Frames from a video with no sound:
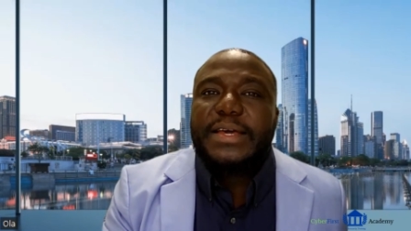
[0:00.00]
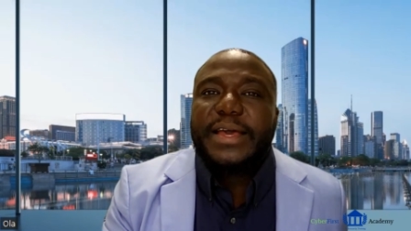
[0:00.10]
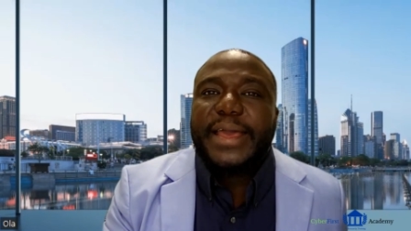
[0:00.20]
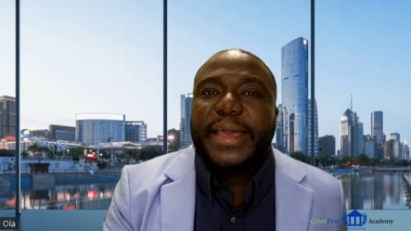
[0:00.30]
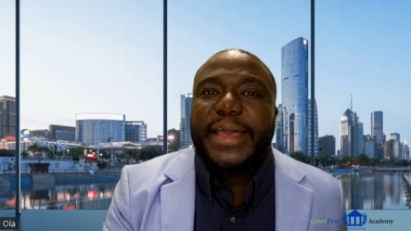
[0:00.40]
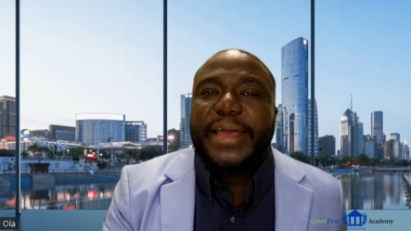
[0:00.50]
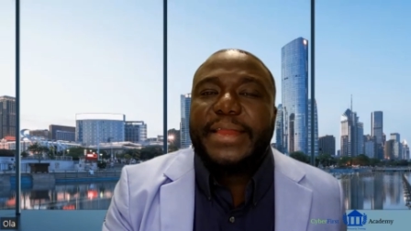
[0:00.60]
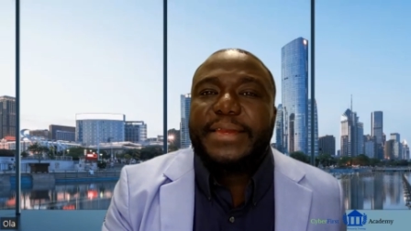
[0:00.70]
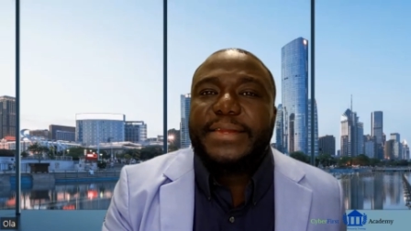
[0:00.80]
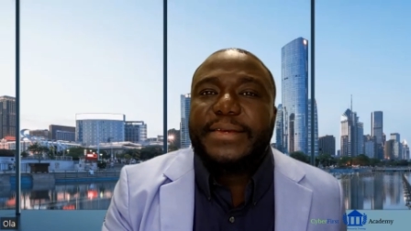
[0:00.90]

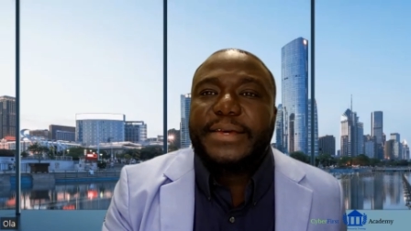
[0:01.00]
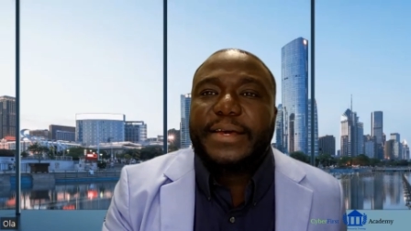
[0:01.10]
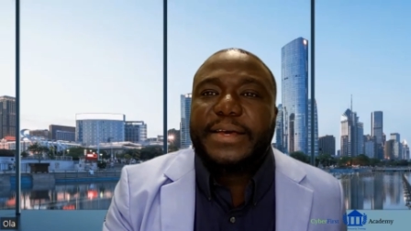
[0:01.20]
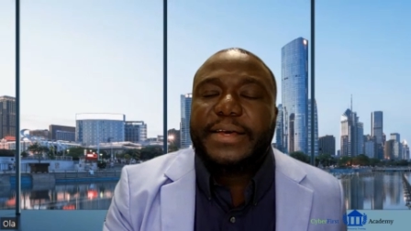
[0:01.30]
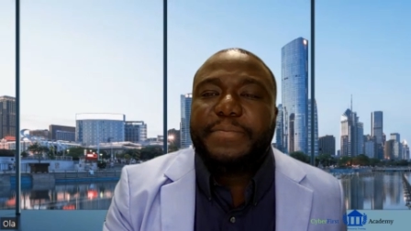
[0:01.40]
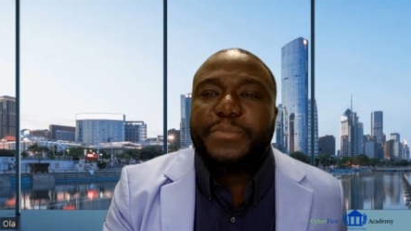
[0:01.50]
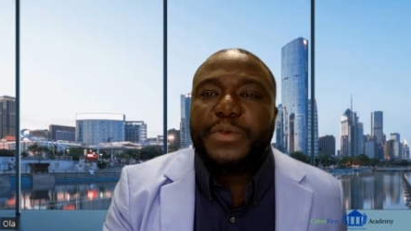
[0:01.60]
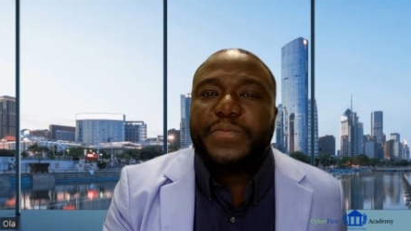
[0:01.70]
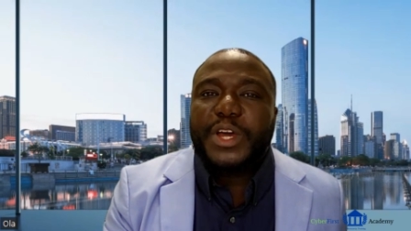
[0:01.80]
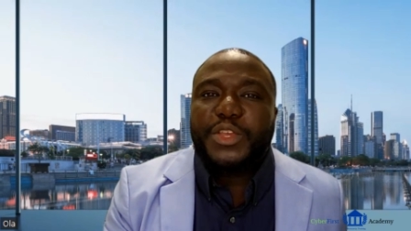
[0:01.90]
and um,
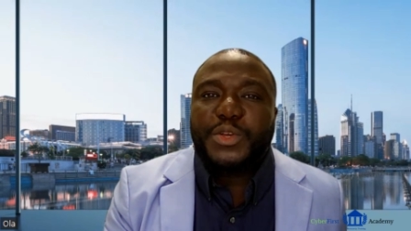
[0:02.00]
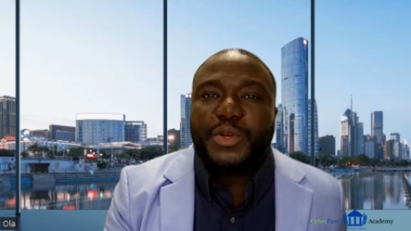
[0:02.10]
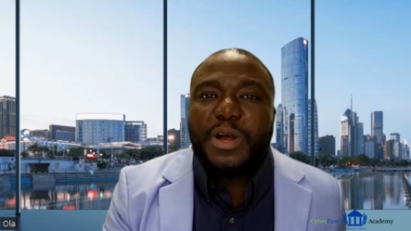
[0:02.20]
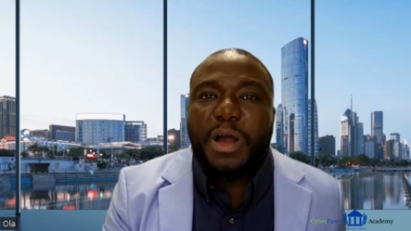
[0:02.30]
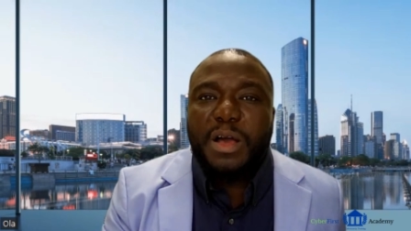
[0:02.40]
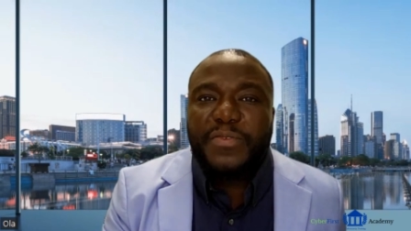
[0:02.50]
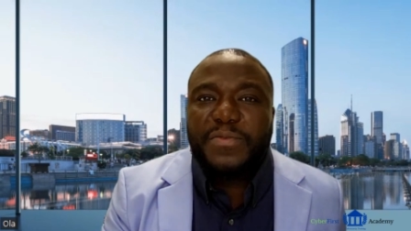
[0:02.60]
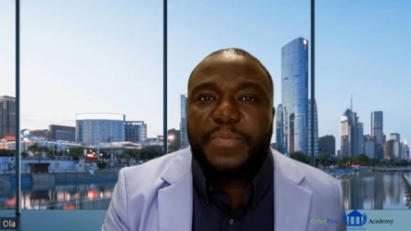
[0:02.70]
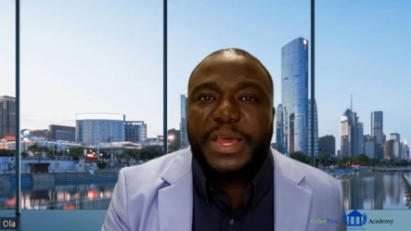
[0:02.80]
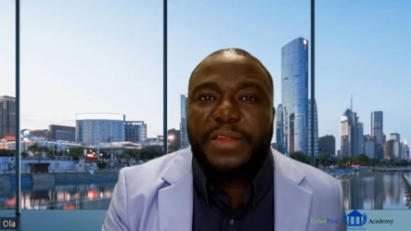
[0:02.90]
you've done your
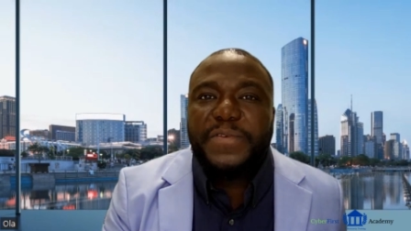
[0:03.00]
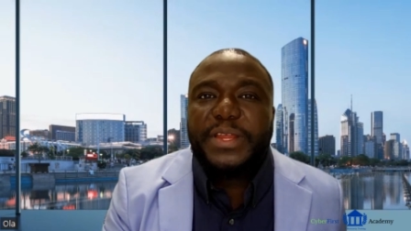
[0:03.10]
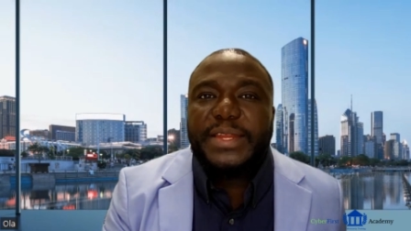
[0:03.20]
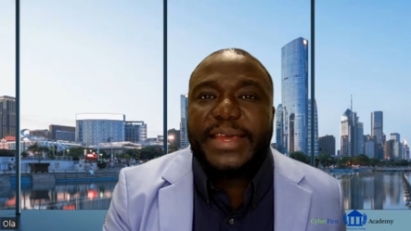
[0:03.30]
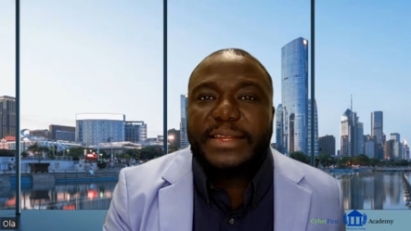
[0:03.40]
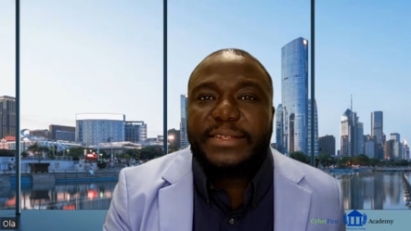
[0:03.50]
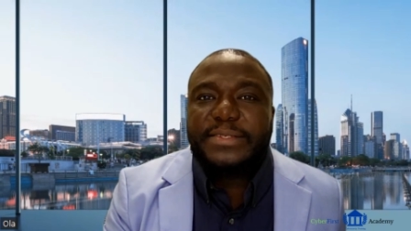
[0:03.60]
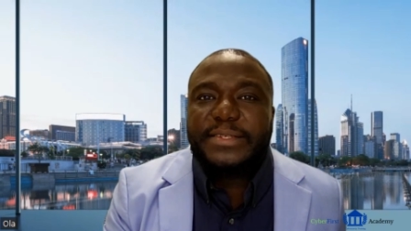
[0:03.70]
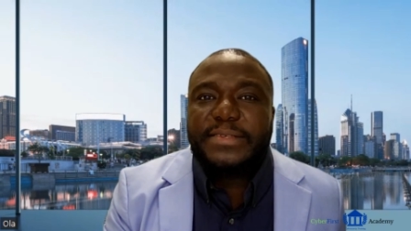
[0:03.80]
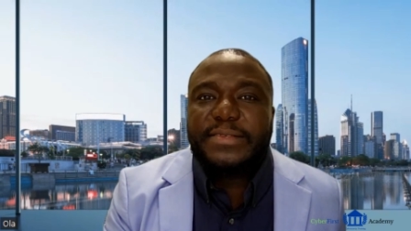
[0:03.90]
cost benefit
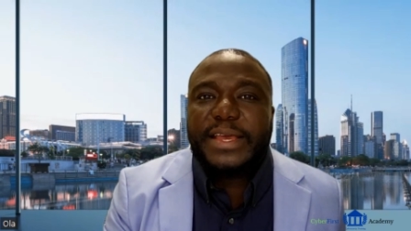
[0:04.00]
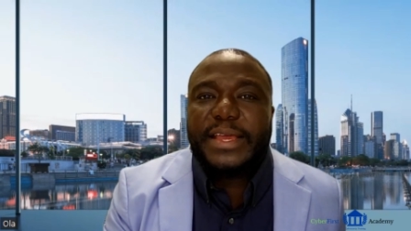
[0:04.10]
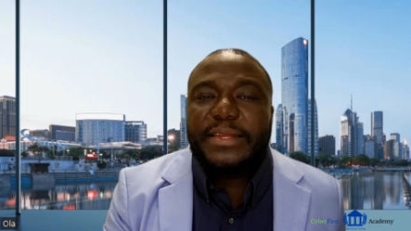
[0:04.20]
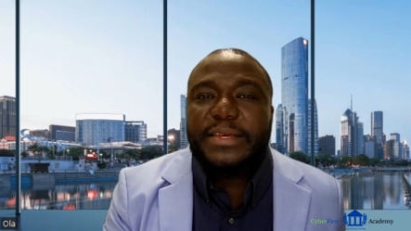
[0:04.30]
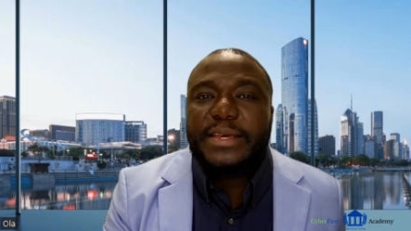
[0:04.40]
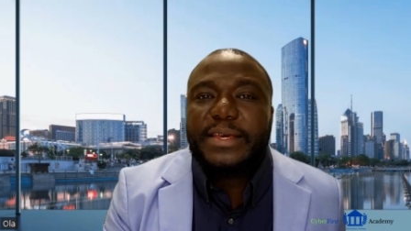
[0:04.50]
analysis and